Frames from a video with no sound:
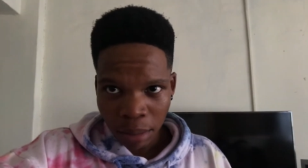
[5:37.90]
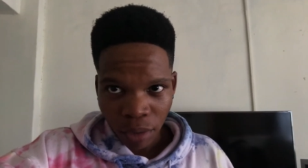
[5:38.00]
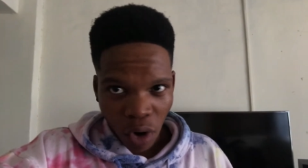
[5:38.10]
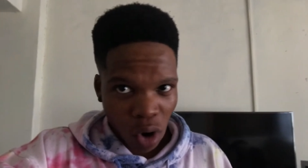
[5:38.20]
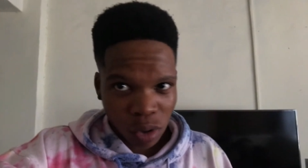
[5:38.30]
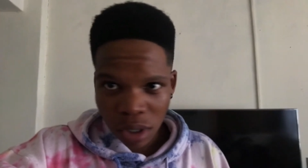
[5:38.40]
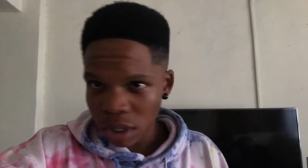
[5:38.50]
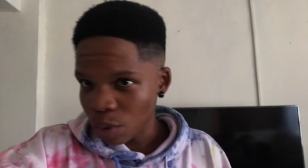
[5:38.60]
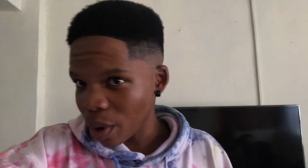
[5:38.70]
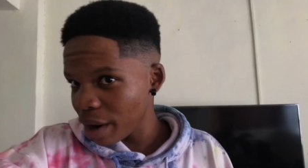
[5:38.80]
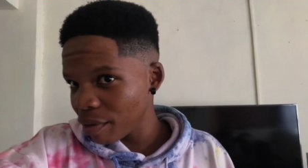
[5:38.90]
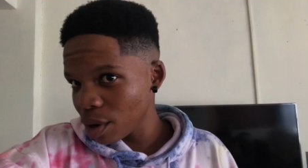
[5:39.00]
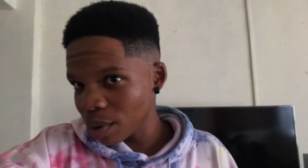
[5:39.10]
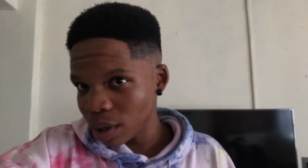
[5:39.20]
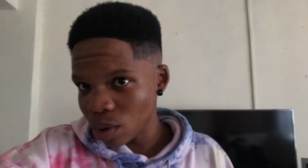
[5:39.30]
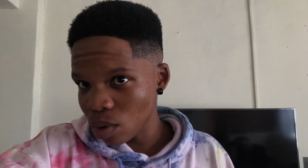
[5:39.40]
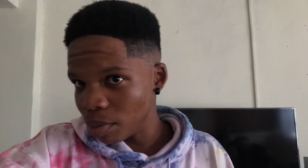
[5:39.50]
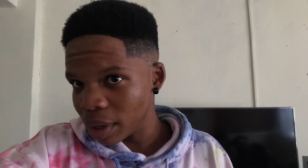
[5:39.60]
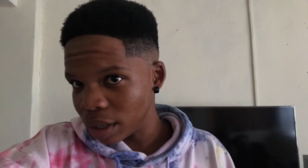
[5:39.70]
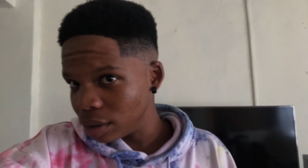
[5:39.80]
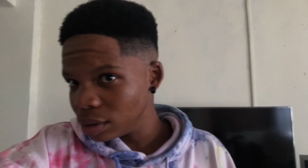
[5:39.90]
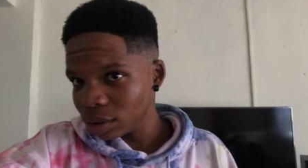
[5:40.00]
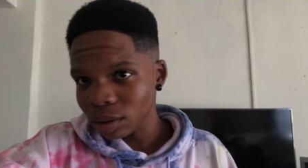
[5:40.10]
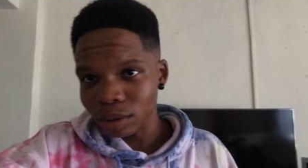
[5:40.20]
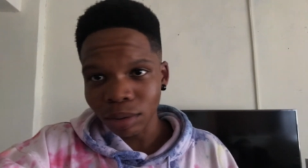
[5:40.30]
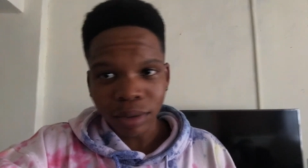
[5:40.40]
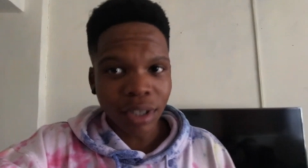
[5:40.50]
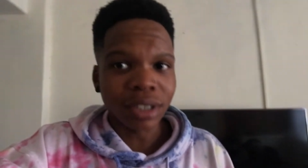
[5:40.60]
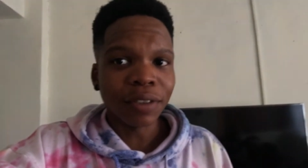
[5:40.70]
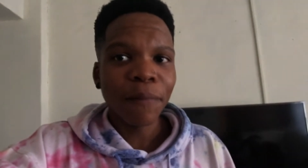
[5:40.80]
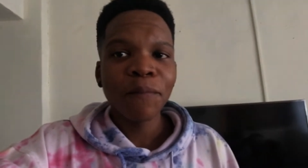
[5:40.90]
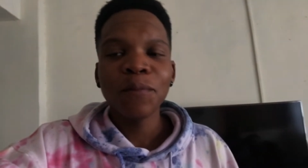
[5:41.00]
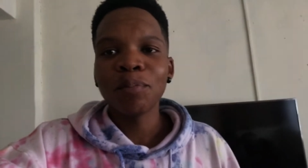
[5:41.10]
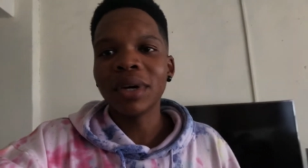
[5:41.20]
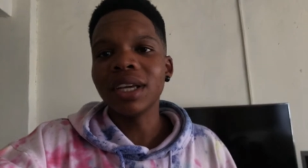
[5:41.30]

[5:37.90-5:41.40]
roast, whatever you wanna do, man. You know. But